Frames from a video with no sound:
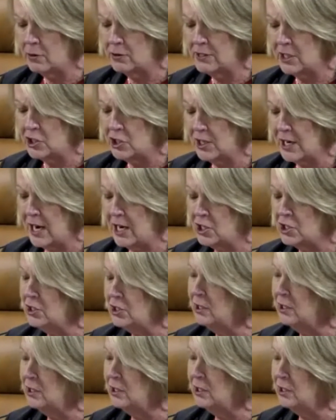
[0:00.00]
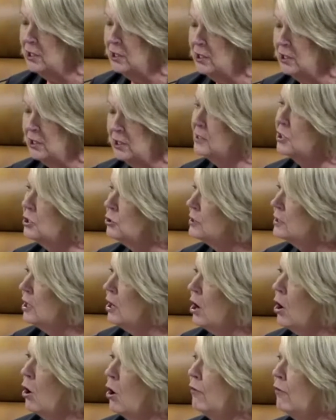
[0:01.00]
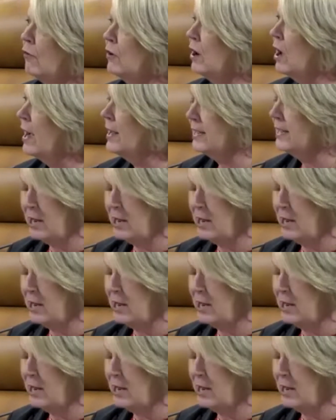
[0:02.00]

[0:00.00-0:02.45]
Among those educational institutions,